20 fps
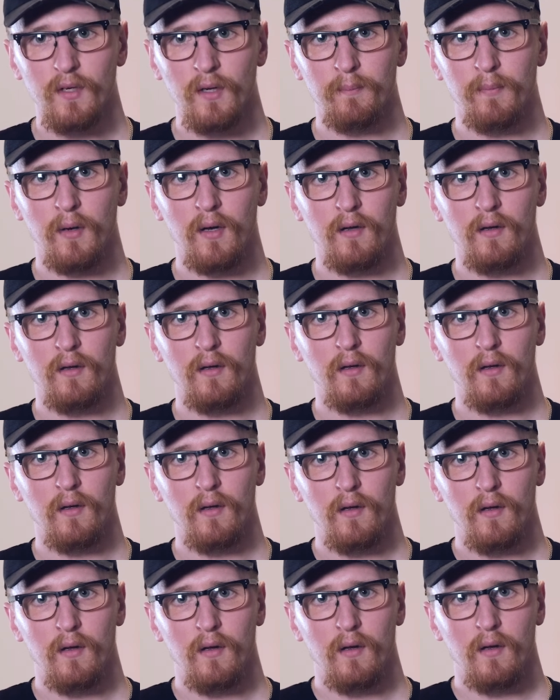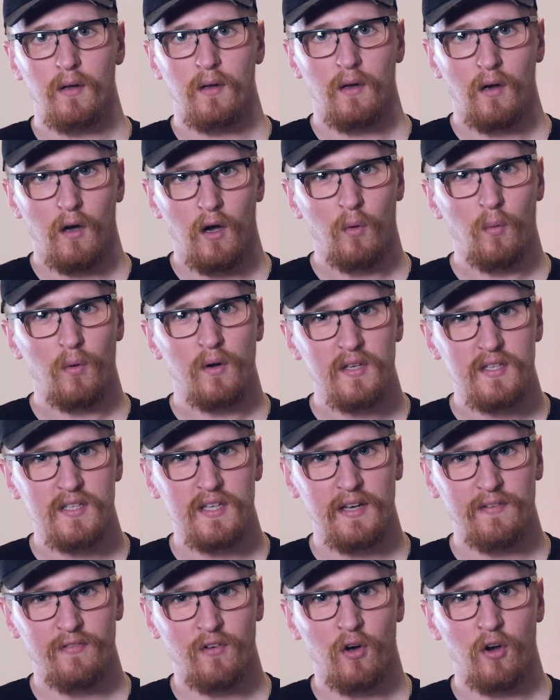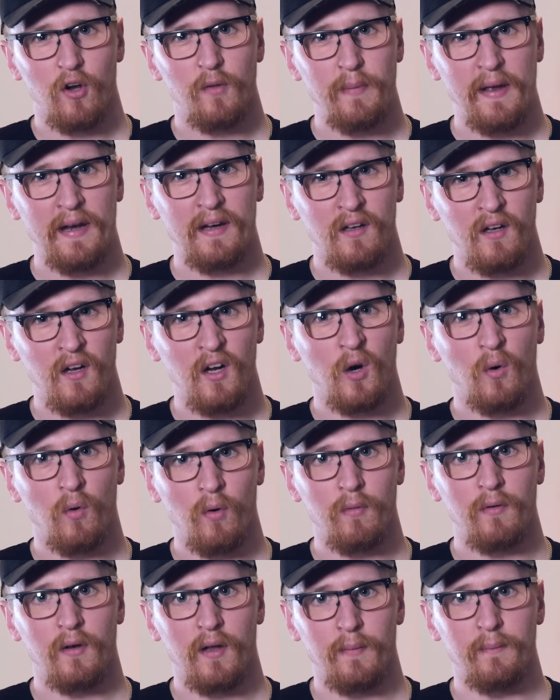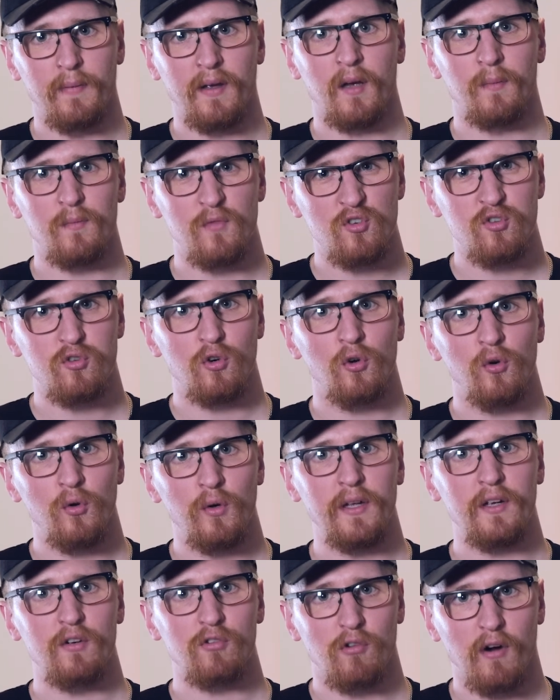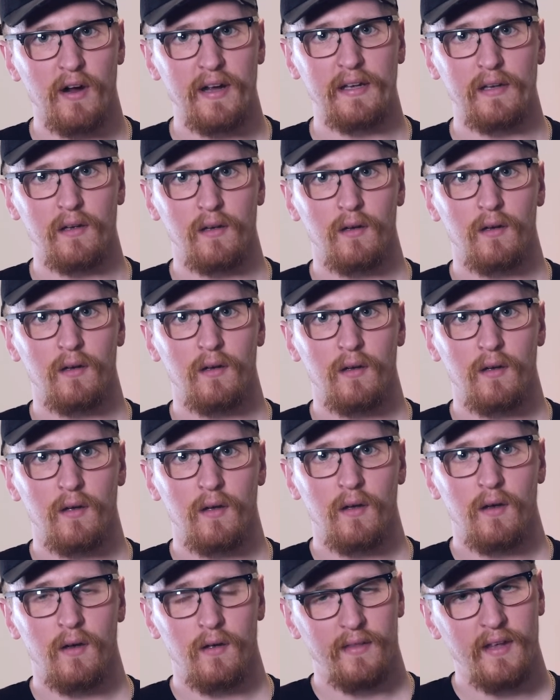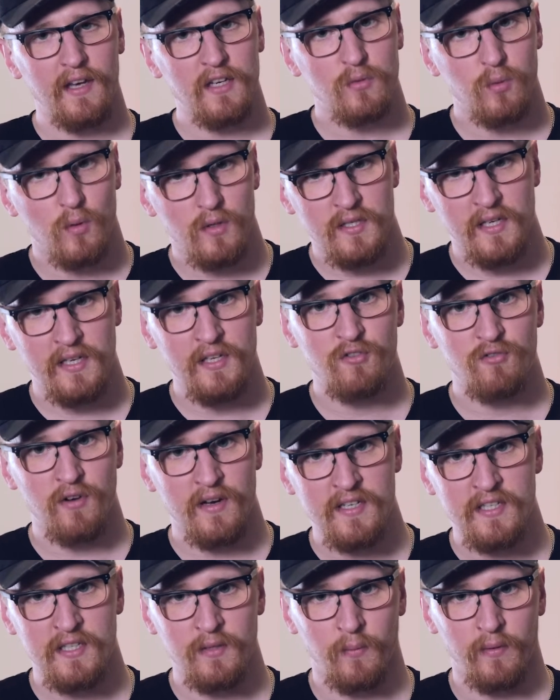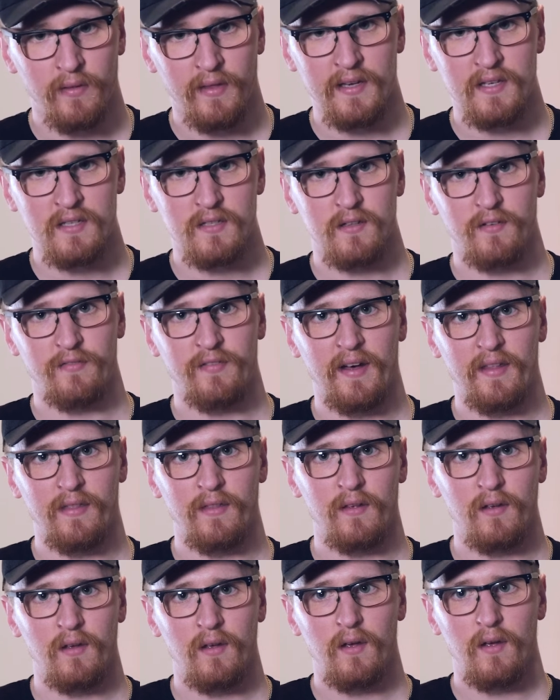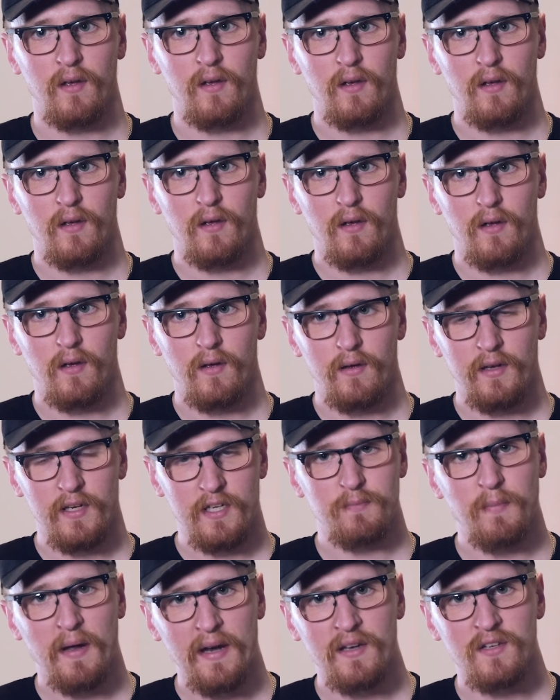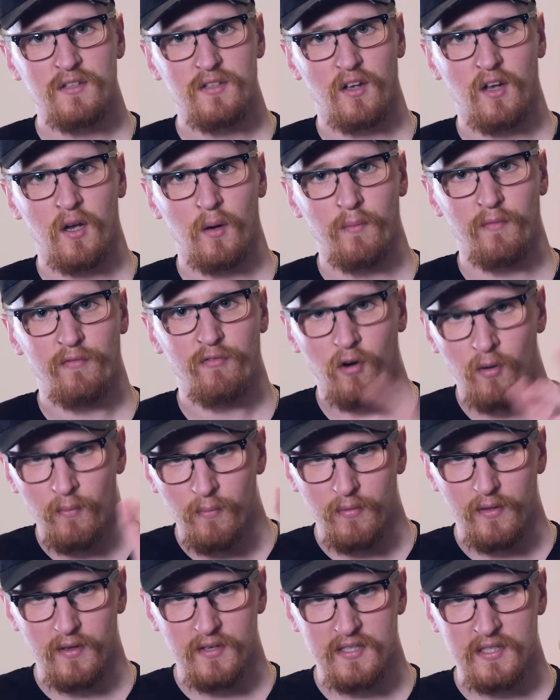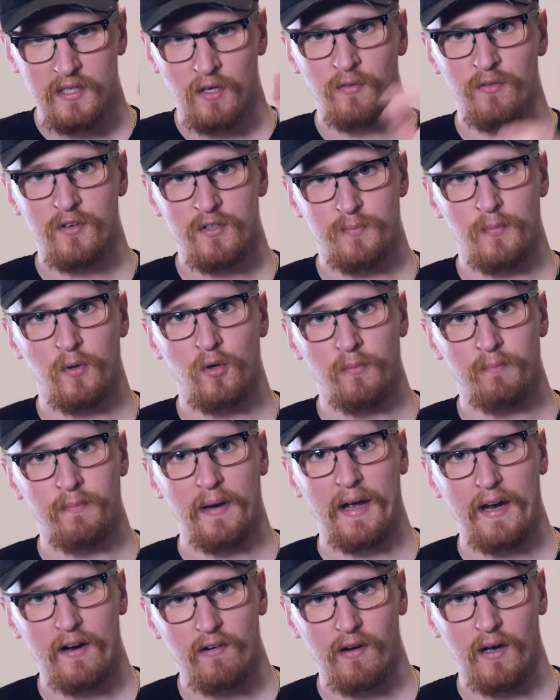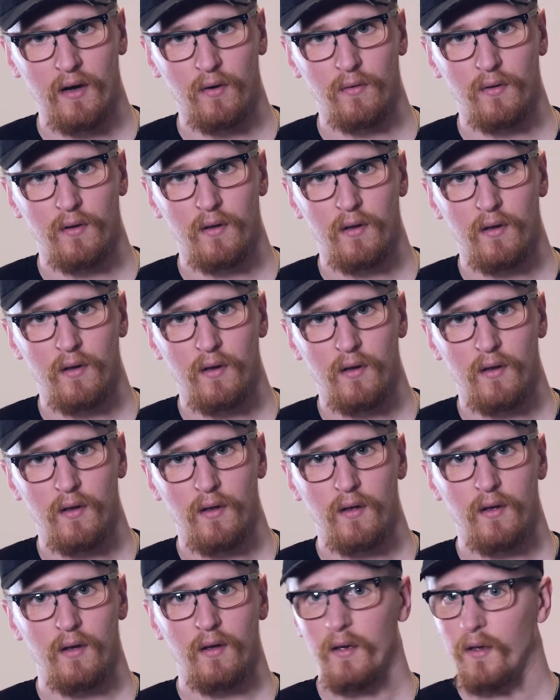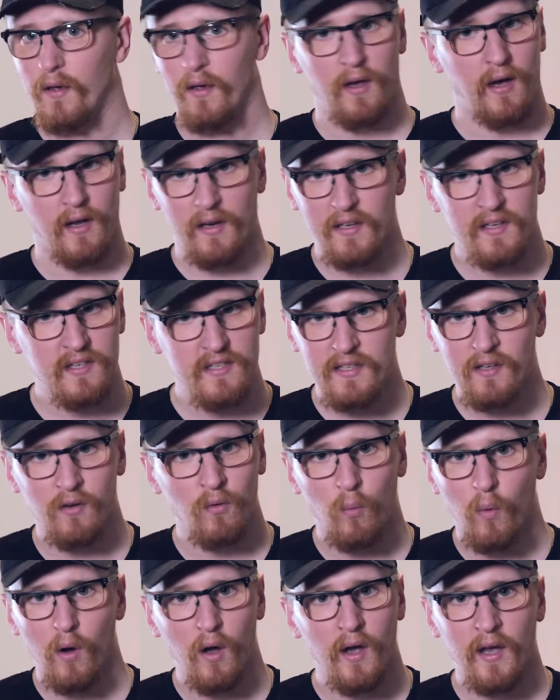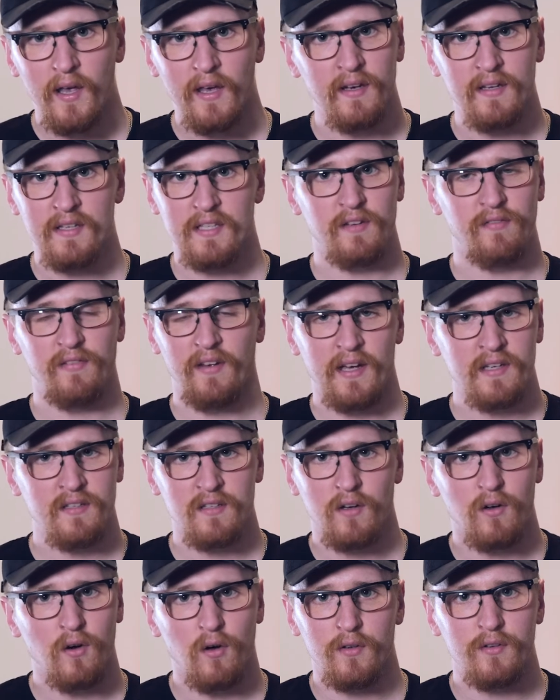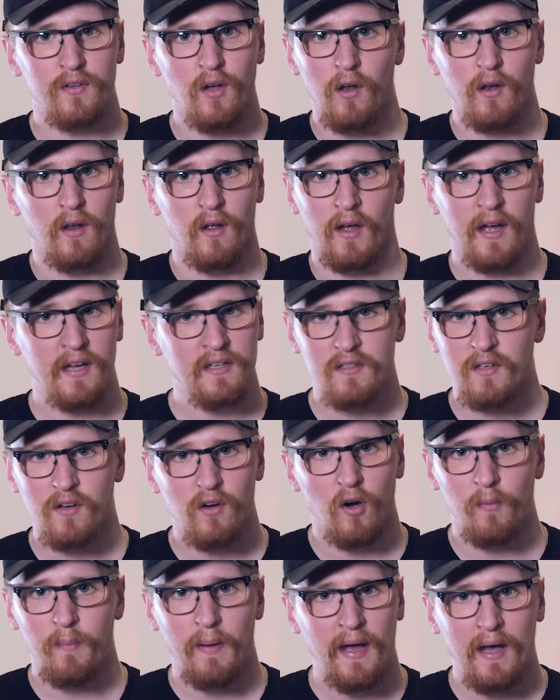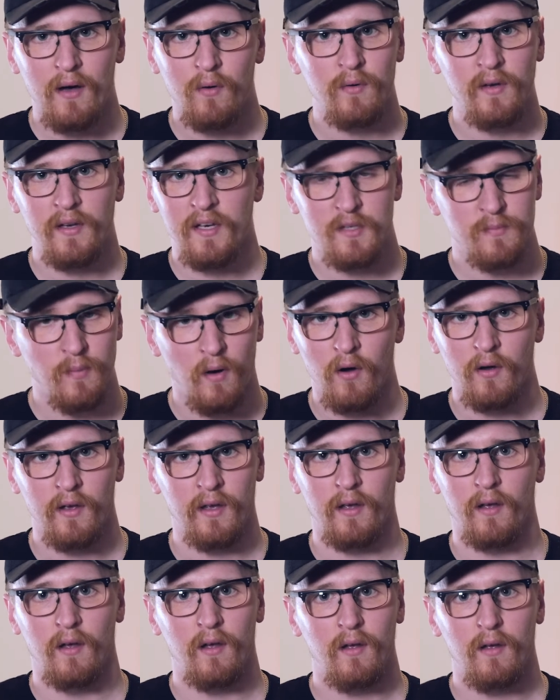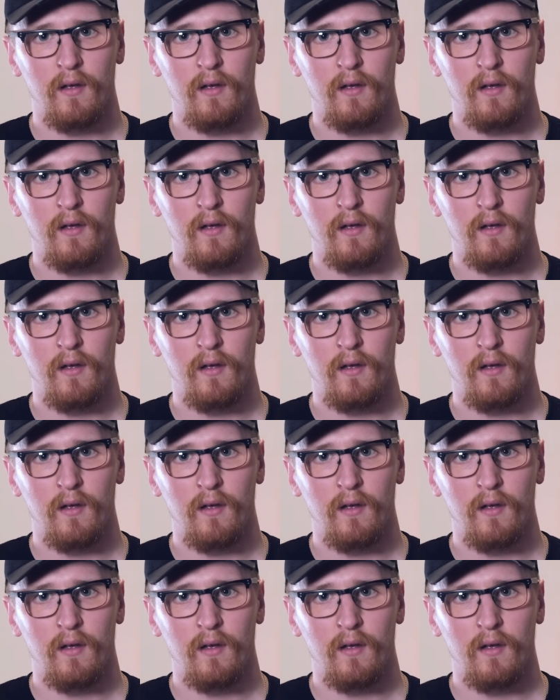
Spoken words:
But I want to see if Conor Benn can go on and become truly great. And that's what's interesting with this, the fact that he's managed to come from the silver spoon background, and he's still working as if he hasn't got a dollar, hasn't got a pound in his pocket.